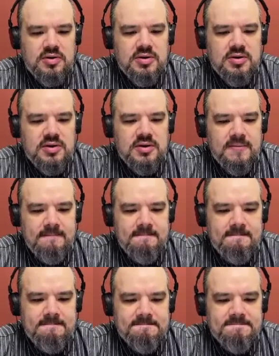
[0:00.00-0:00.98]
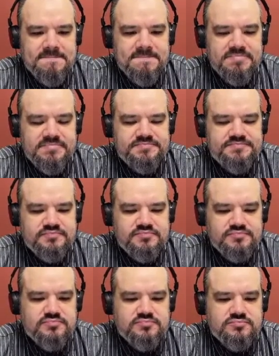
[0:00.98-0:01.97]

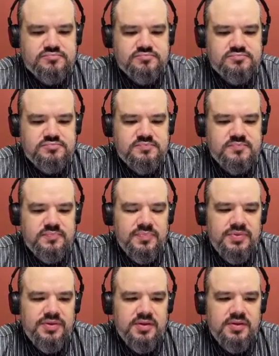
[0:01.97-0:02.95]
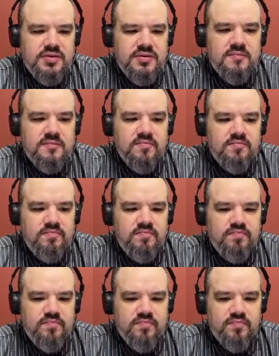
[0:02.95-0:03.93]

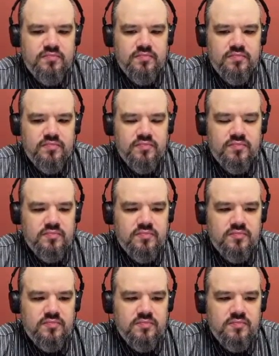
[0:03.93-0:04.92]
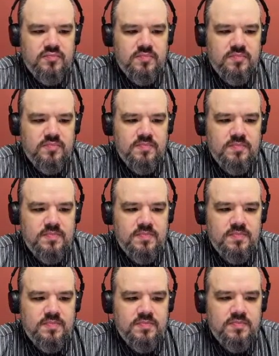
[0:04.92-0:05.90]

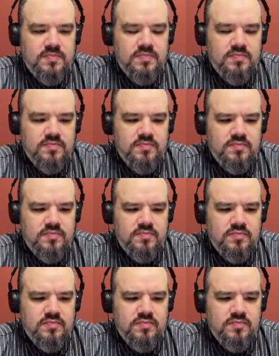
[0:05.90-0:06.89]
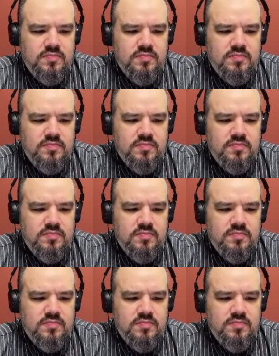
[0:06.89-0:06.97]
[no speech]